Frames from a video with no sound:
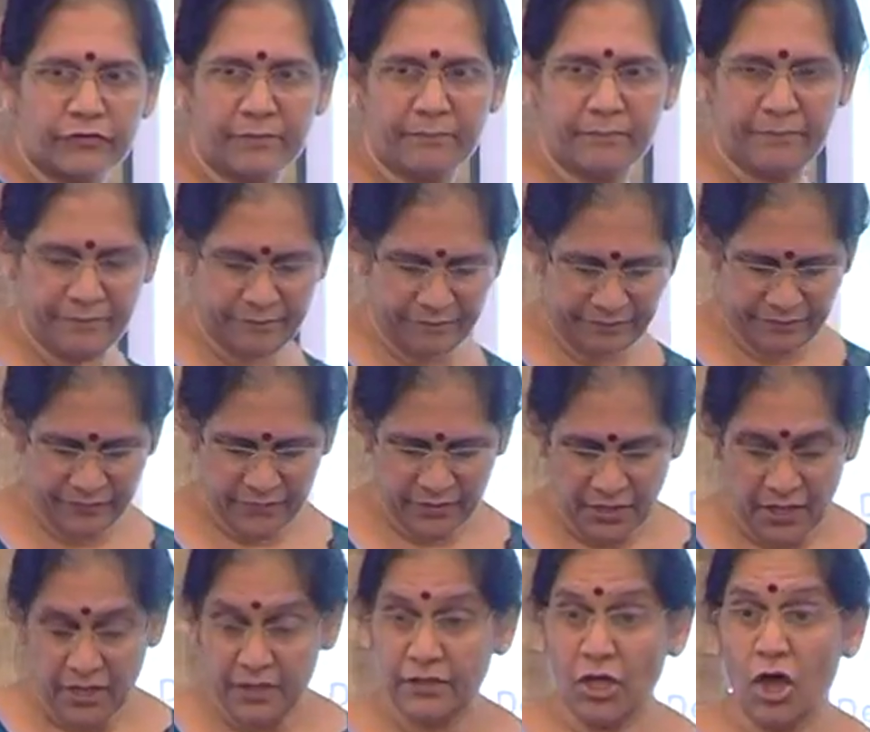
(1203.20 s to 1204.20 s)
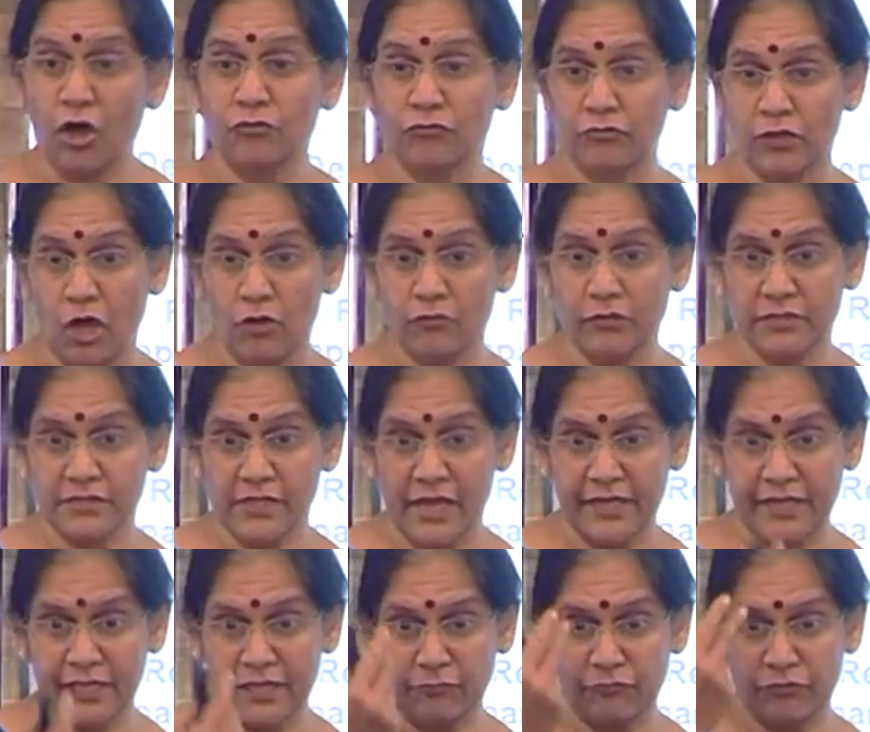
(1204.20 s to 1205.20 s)
them. Now we are
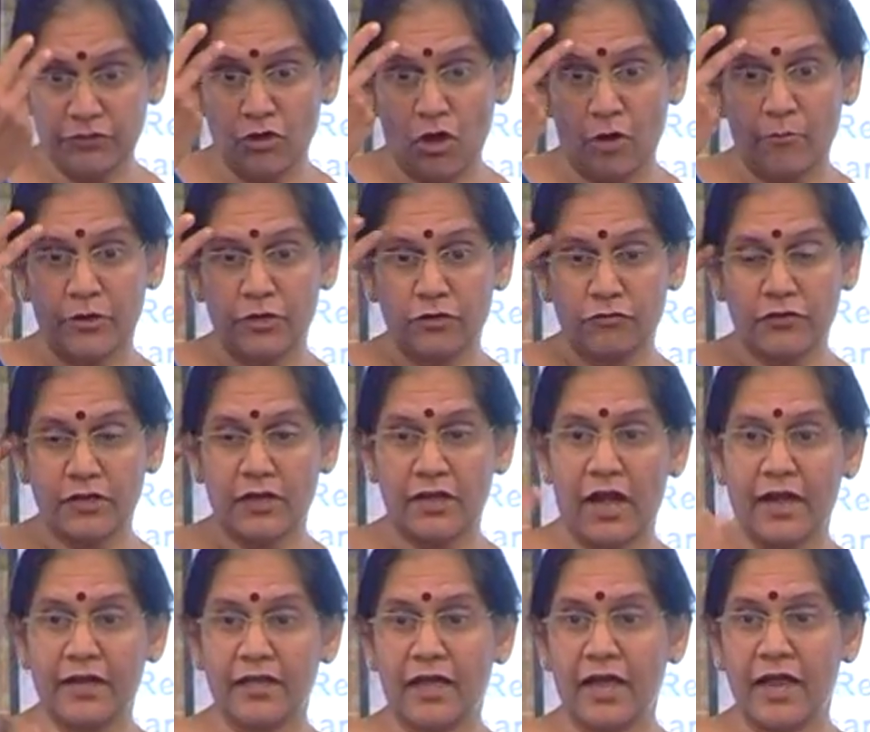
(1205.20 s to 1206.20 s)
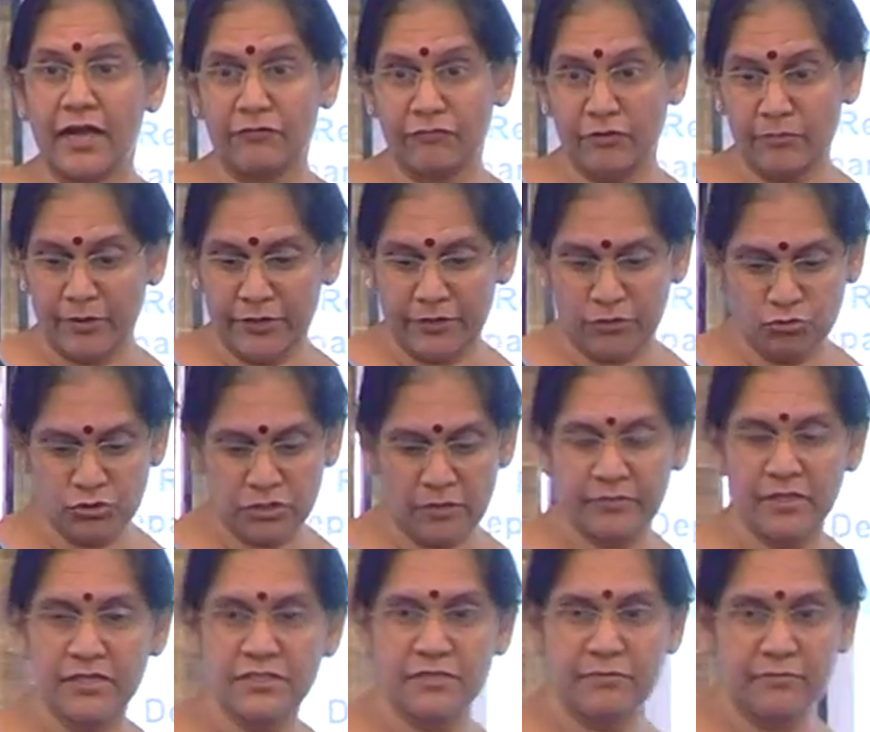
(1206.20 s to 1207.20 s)
signing up with government of Karnataka, and we may do
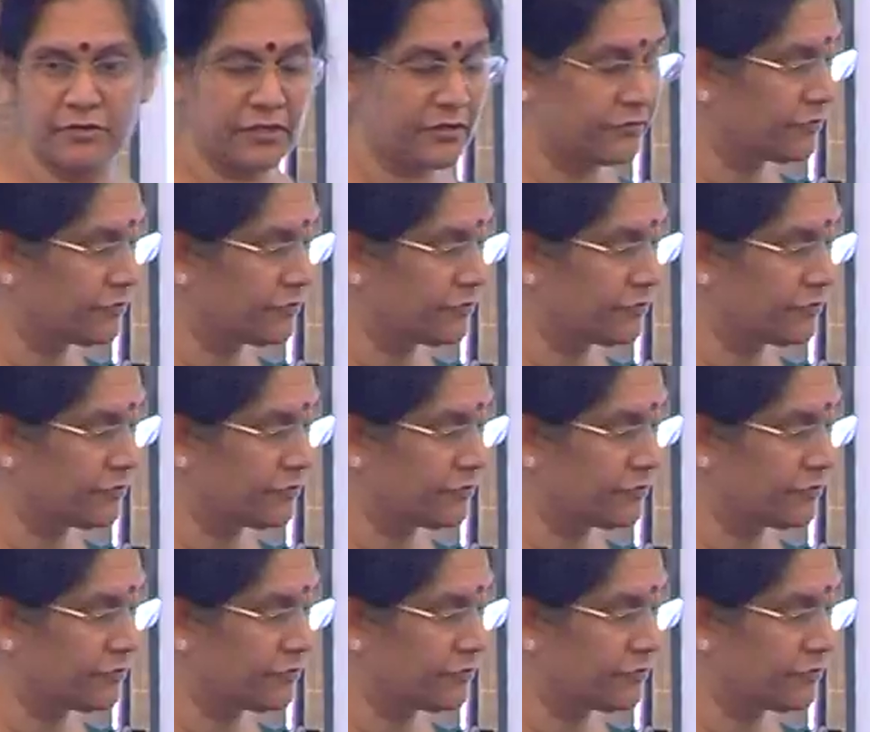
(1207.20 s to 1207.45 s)
something similar